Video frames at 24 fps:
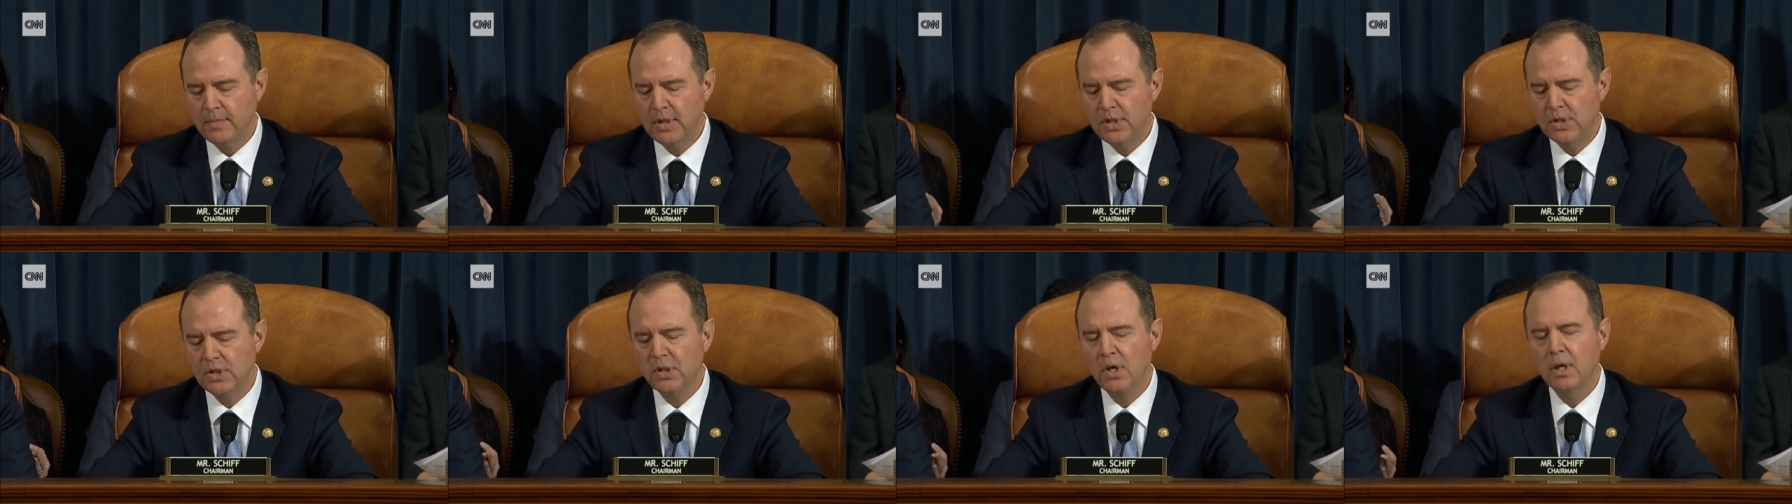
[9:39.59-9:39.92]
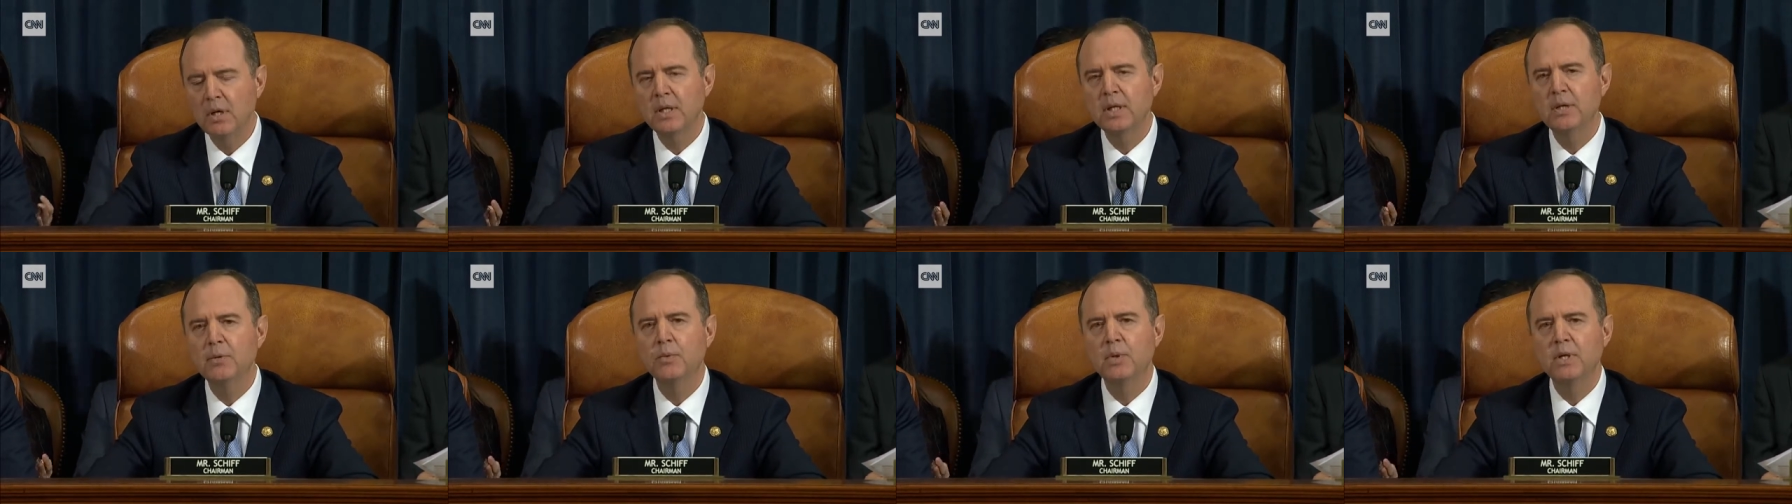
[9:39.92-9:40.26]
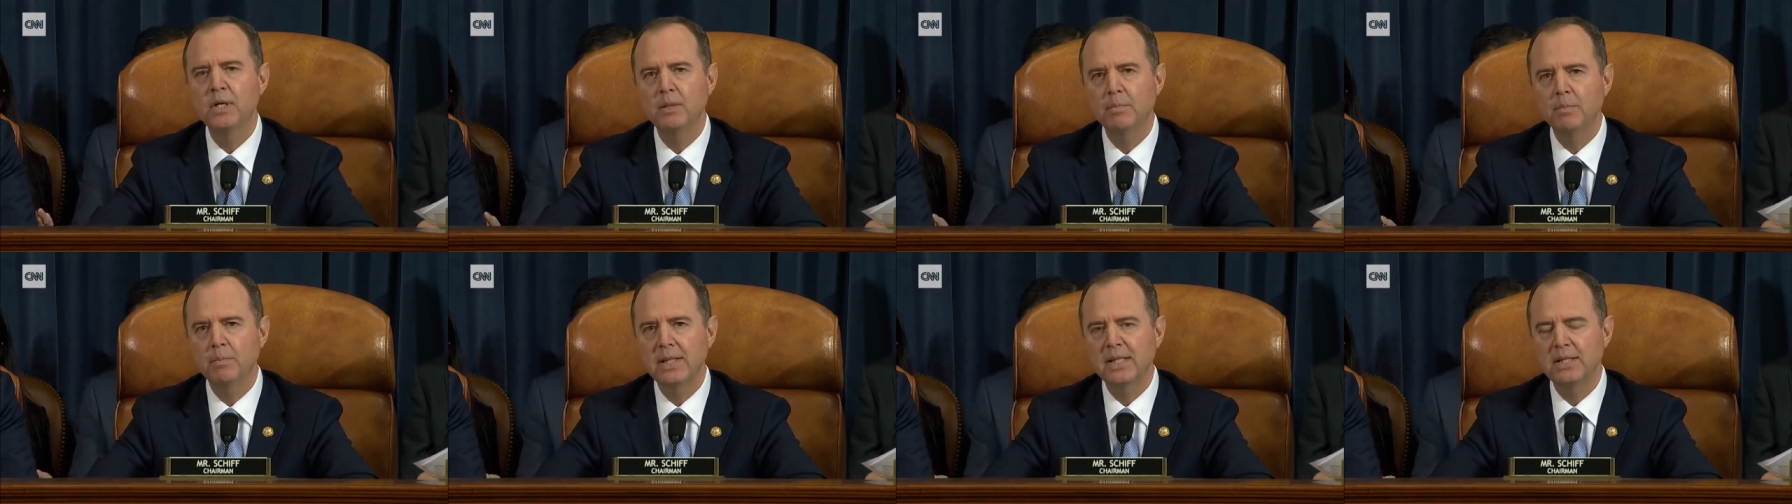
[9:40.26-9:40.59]
Sondland would
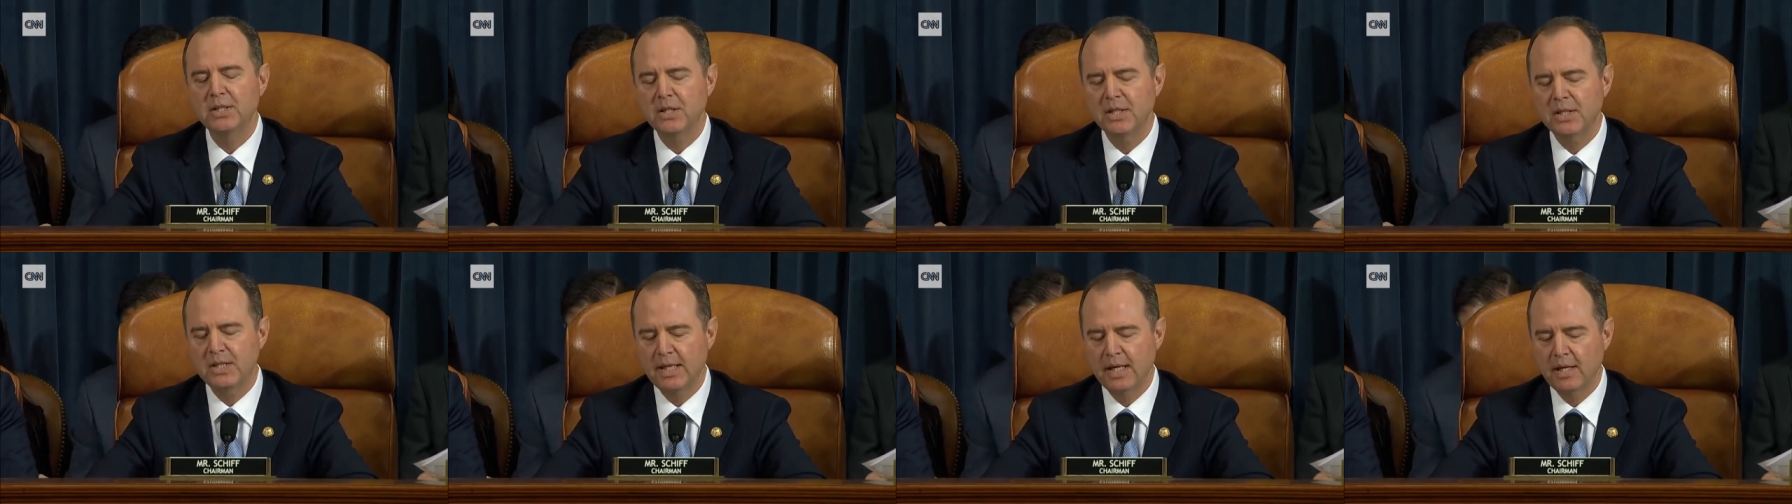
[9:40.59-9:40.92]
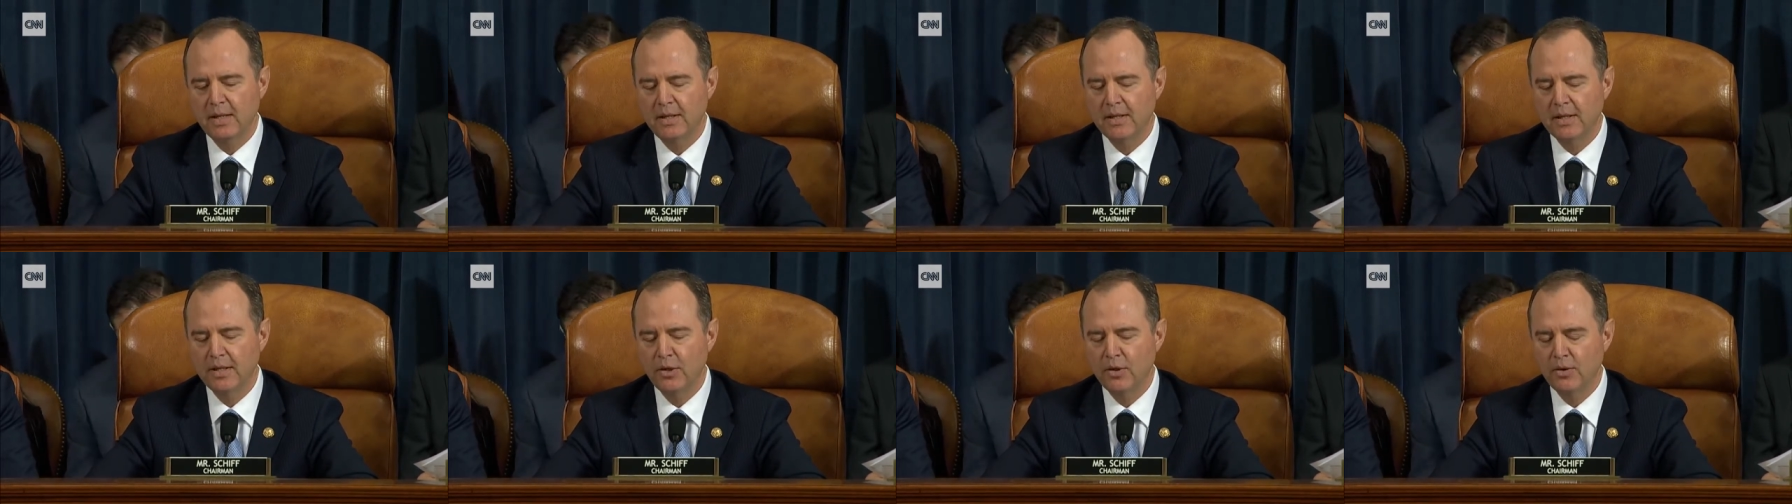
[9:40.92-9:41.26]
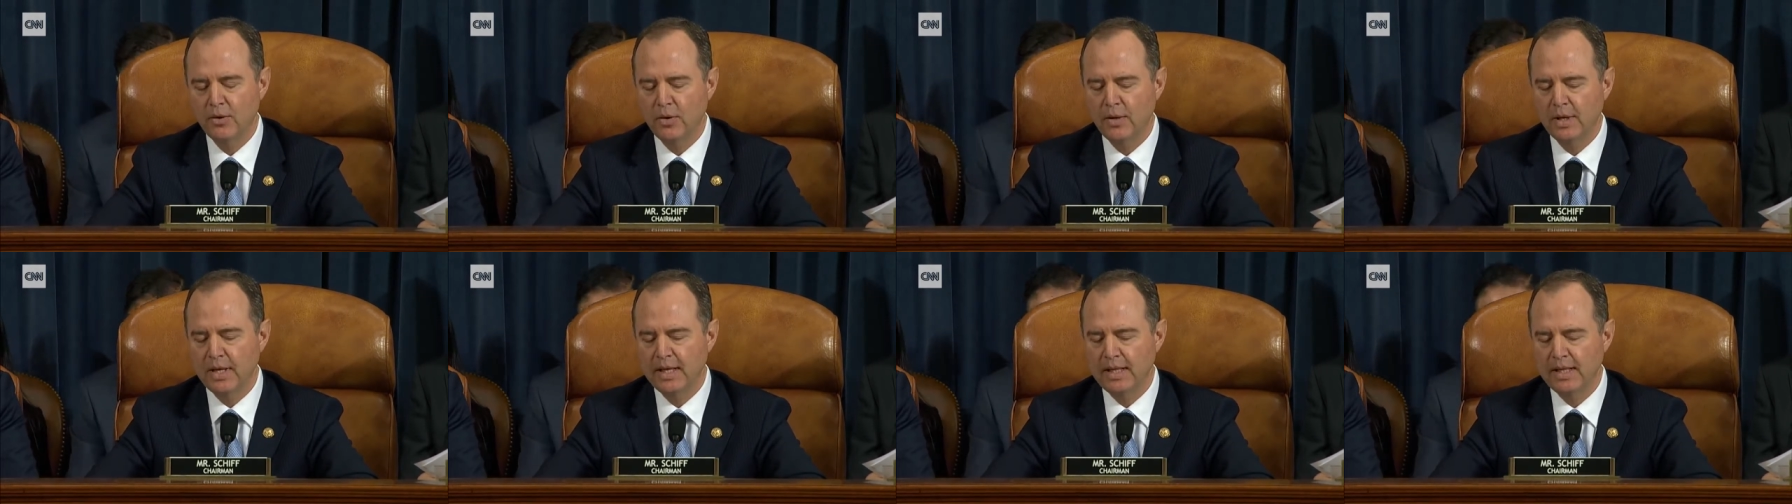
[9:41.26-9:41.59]
admit to telling
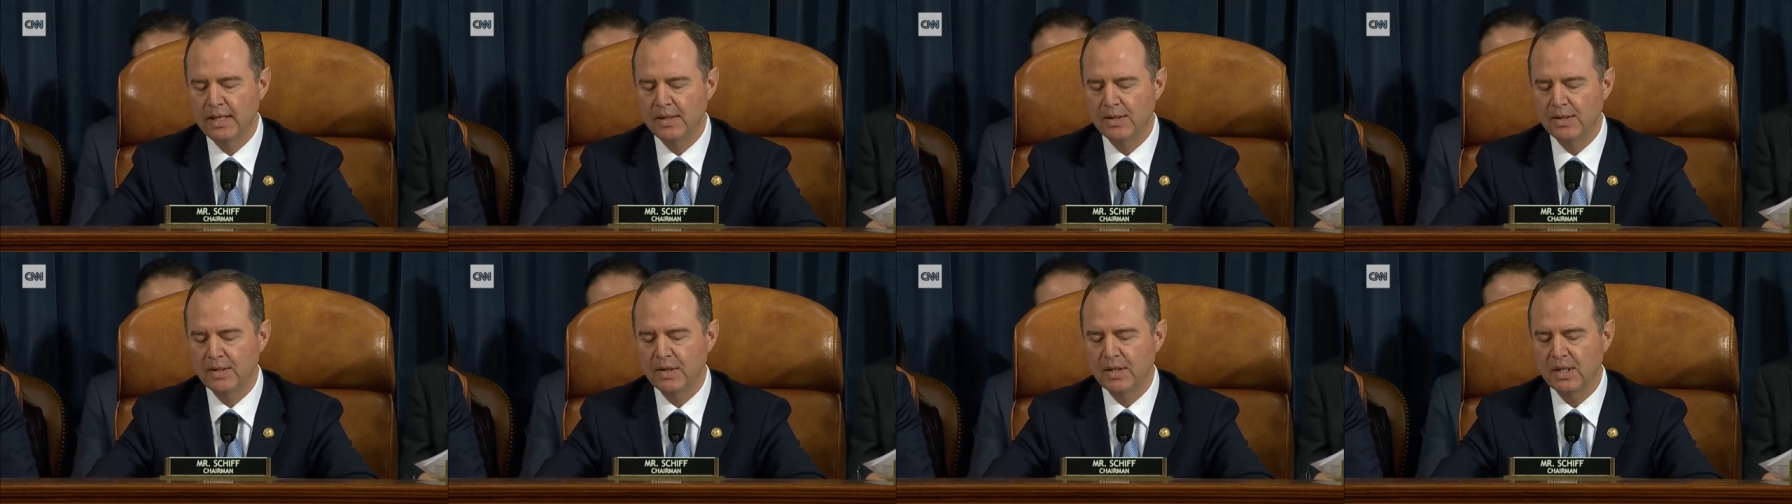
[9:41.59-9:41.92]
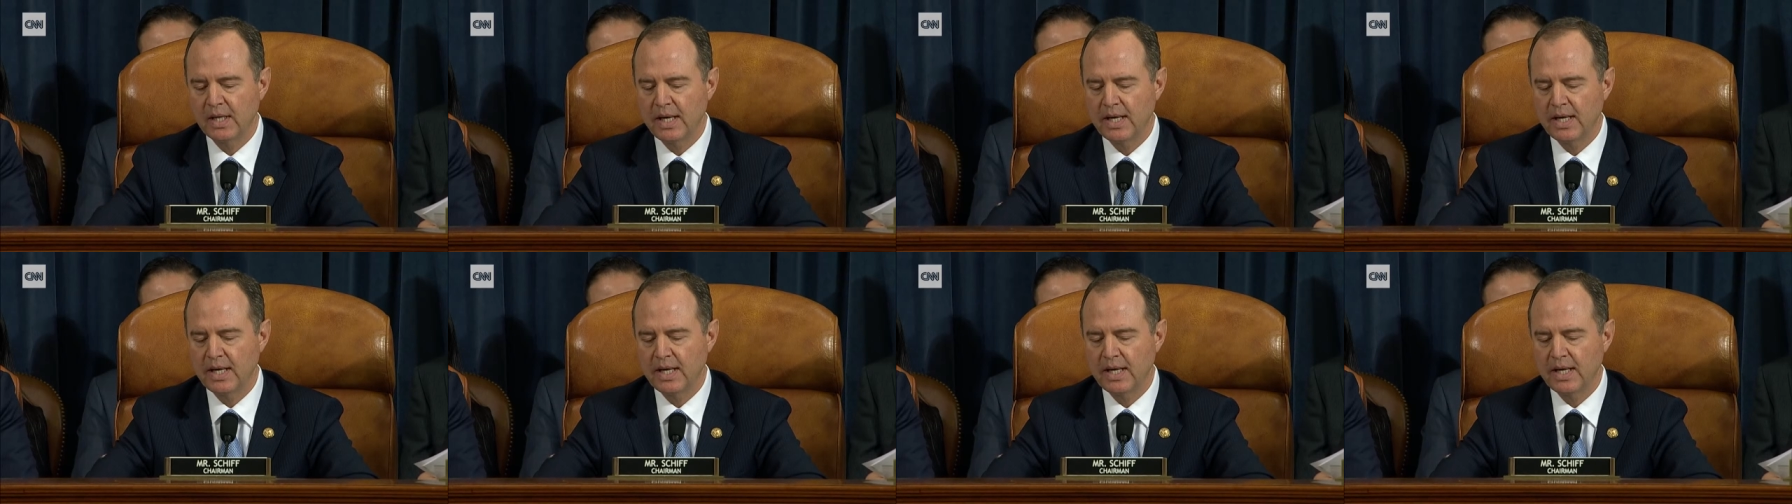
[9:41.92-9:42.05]
Ukrainians